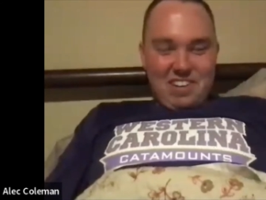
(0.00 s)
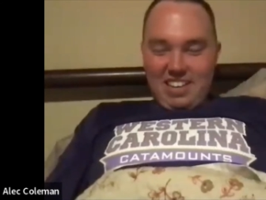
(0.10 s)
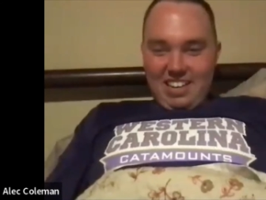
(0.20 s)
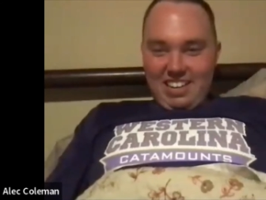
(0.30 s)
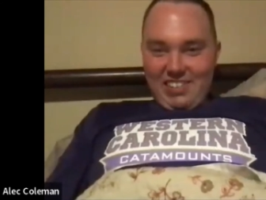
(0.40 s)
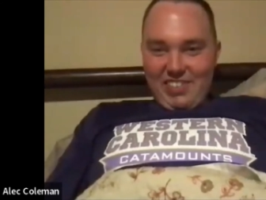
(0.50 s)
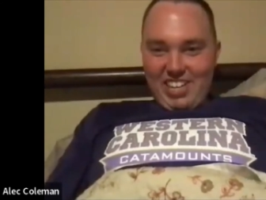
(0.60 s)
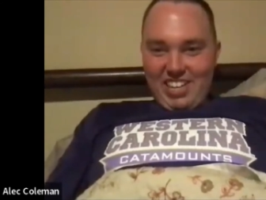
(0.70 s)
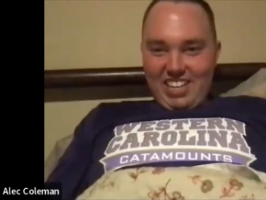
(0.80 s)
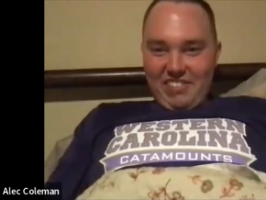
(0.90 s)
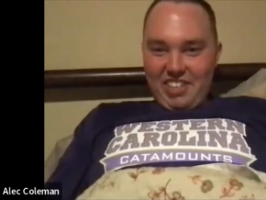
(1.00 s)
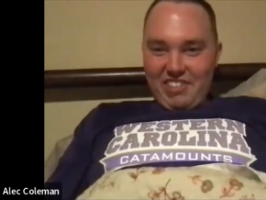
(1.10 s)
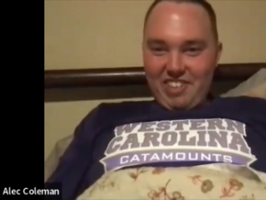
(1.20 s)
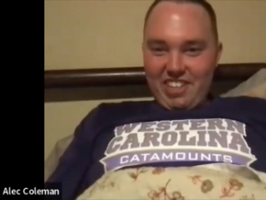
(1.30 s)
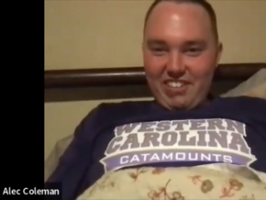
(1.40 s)
But yeah, I mean, if
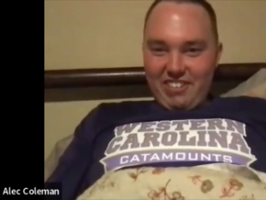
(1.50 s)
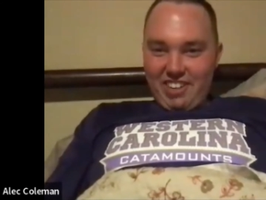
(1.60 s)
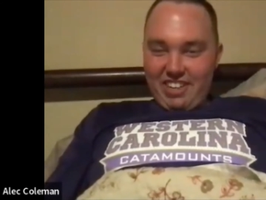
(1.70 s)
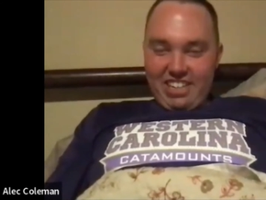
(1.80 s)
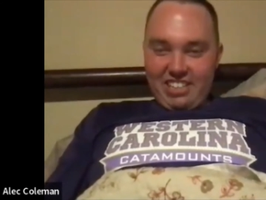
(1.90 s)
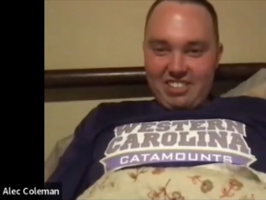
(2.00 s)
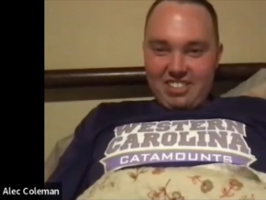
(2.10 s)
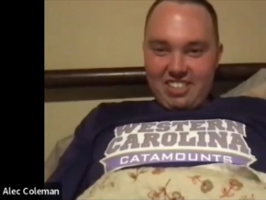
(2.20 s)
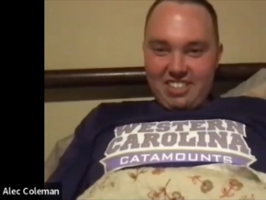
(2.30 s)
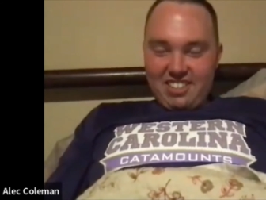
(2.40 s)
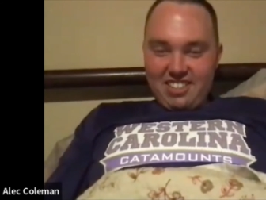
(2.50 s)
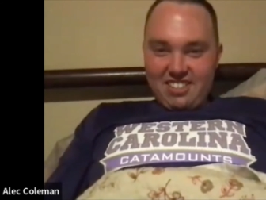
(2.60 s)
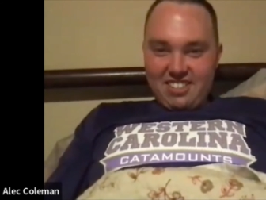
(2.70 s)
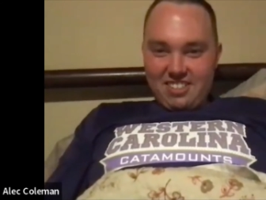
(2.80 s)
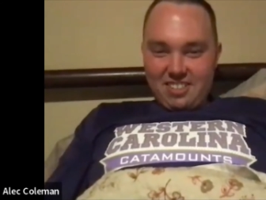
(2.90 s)
you really want nitrogen in
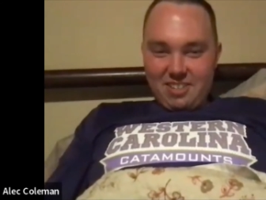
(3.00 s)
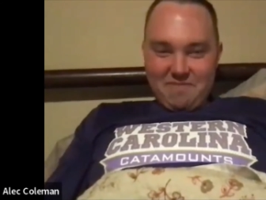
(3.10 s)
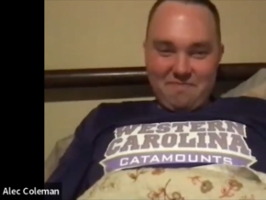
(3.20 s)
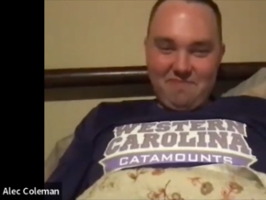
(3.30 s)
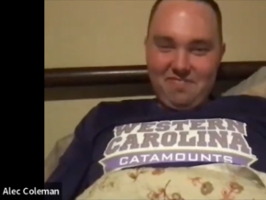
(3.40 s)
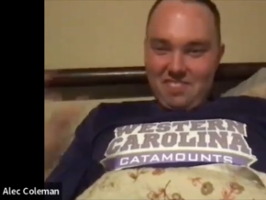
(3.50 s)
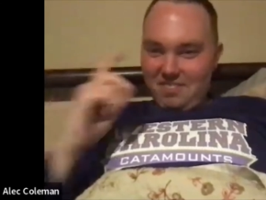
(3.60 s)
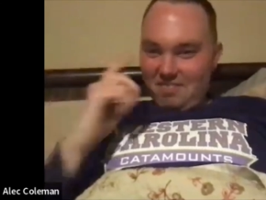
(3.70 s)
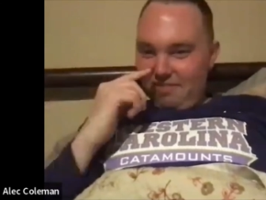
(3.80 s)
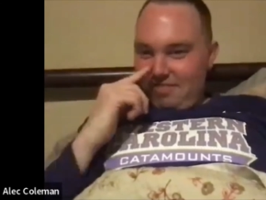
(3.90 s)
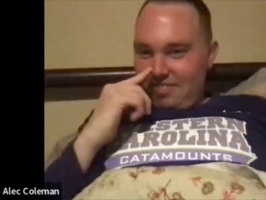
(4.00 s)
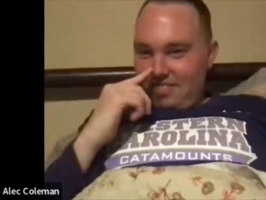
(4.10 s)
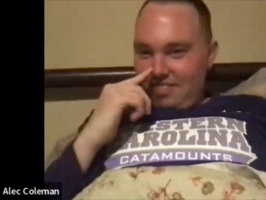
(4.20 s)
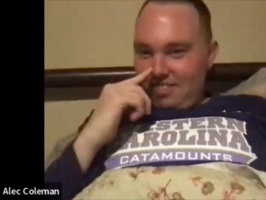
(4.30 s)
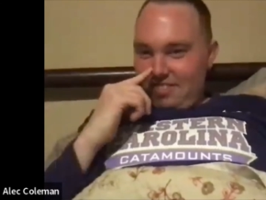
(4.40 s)
your system,
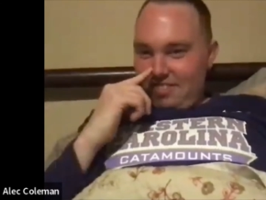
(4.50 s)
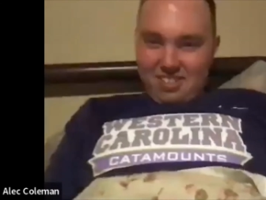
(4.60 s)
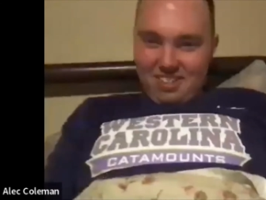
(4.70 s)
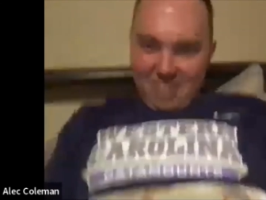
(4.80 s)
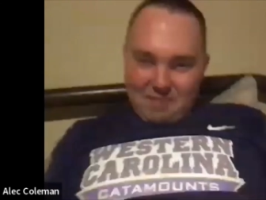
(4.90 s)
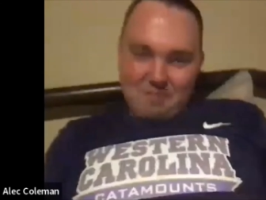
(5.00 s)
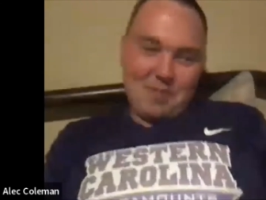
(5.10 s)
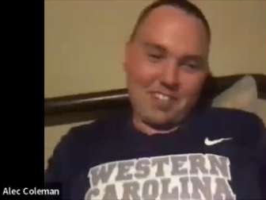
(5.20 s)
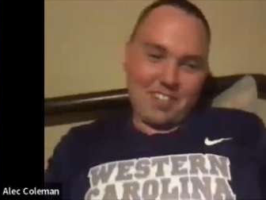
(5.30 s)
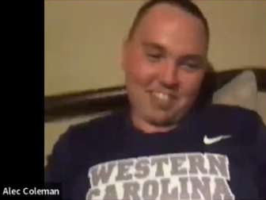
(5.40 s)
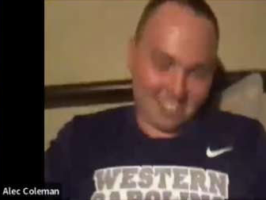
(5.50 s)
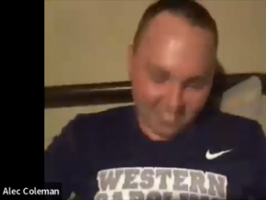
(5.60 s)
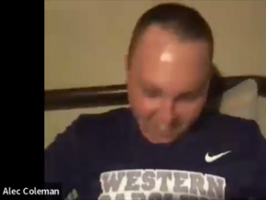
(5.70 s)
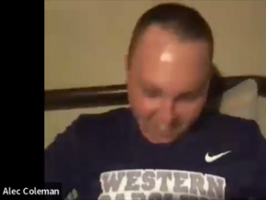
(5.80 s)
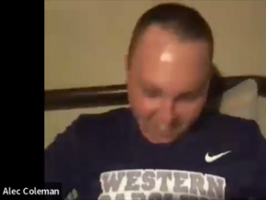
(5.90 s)
you just like put it
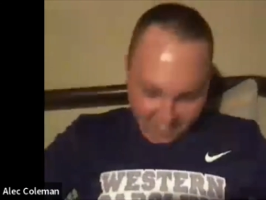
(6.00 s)
right up your